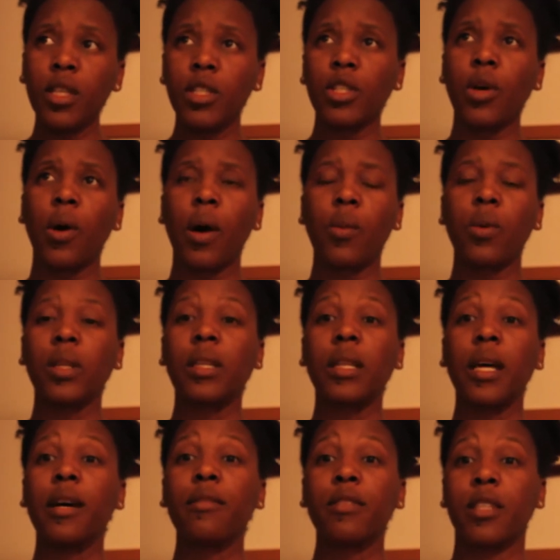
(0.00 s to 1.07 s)
So I would
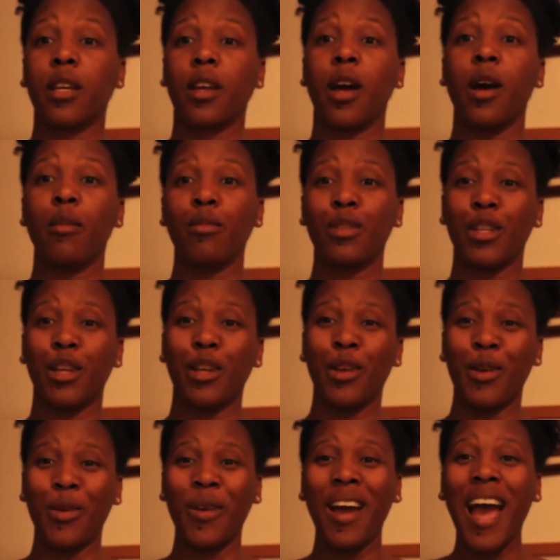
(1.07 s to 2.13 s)
love to come to
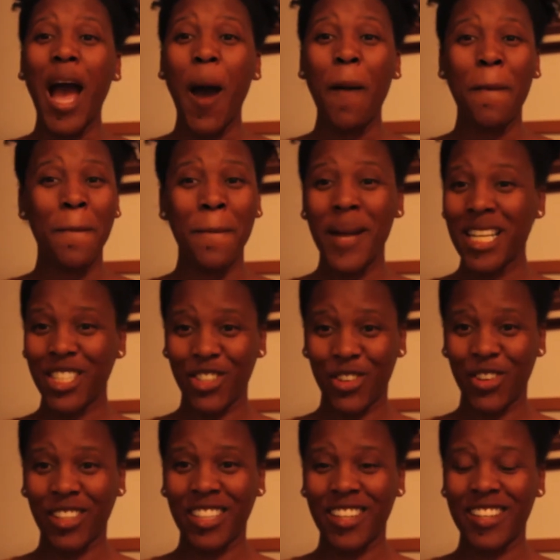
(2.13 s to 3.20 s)
you much
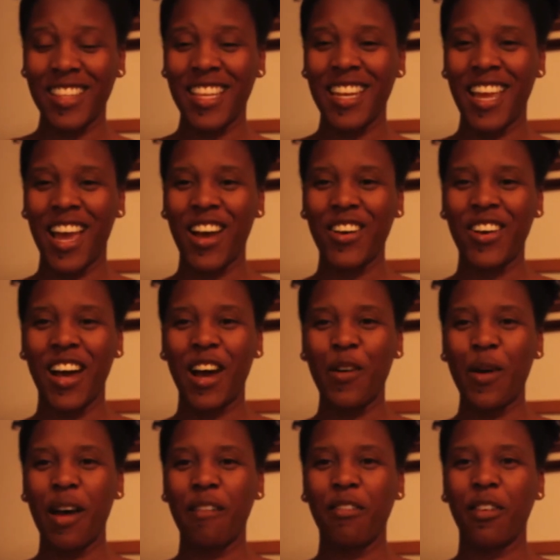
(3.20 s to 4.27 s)
earlier than now.
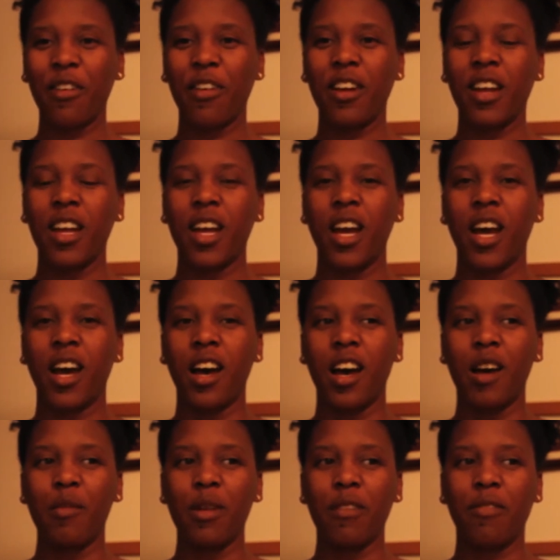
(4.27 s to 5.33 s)
However,
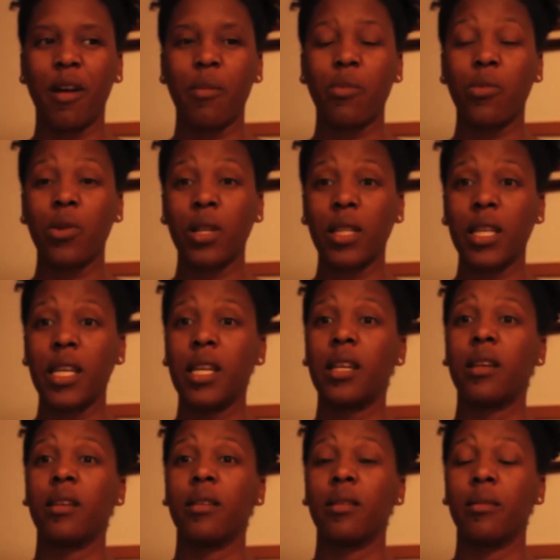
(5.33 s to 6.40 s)
if I'm
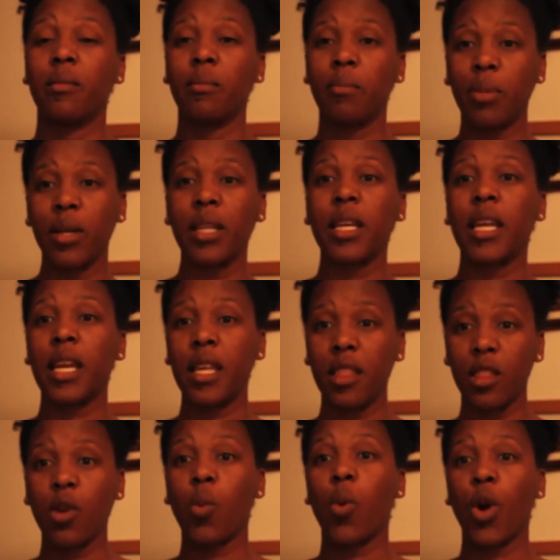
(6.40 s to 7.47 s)
really putting
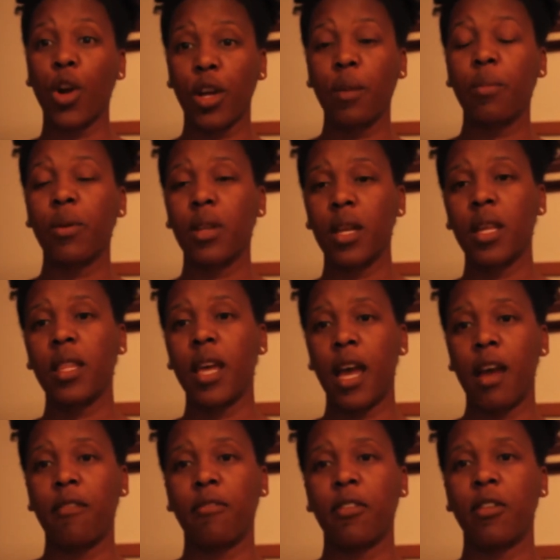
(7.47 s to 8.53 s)
in the work and putting in
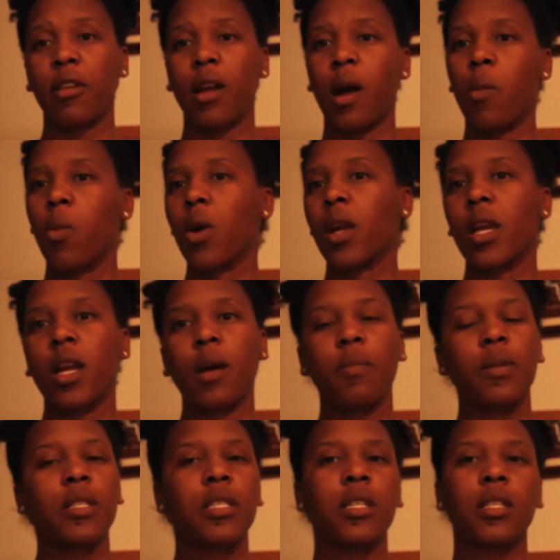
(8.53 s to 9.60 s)
the effort, I'm working
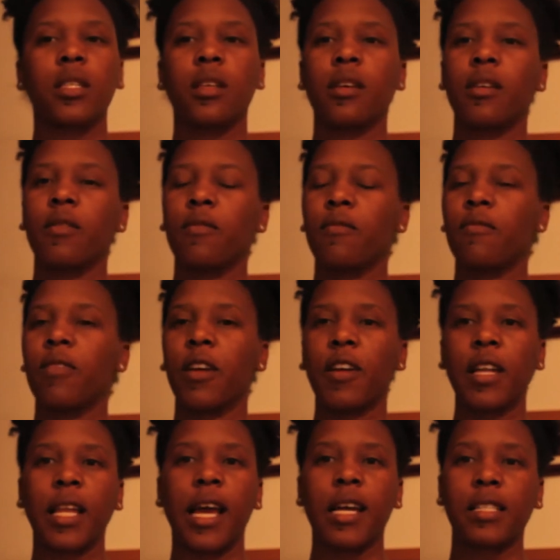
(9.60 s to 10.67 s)
up until the
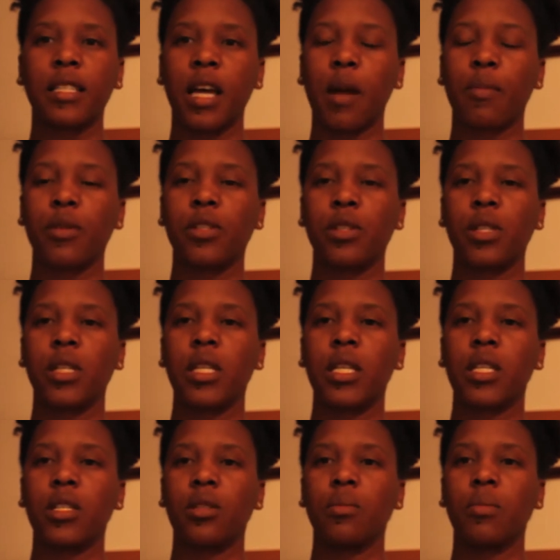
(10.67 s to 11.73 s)
very last
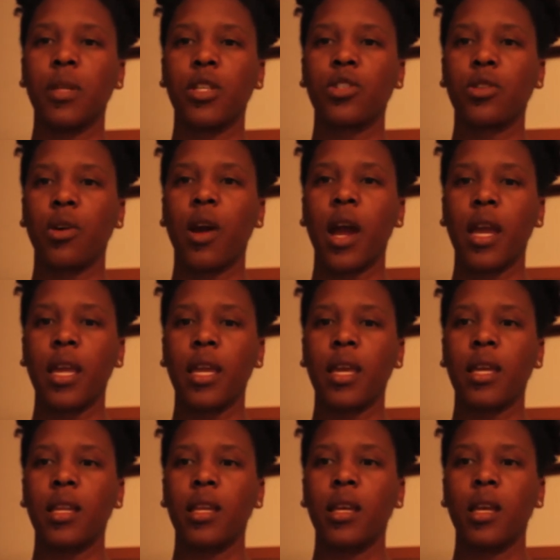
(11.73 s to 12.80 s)
opportunity to be sure I
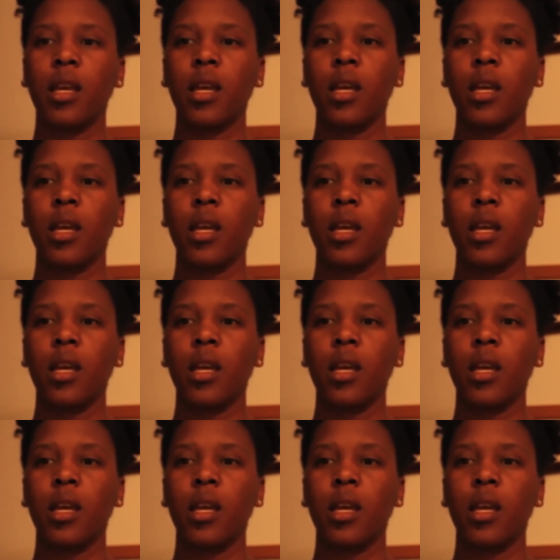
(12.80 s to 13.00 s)
get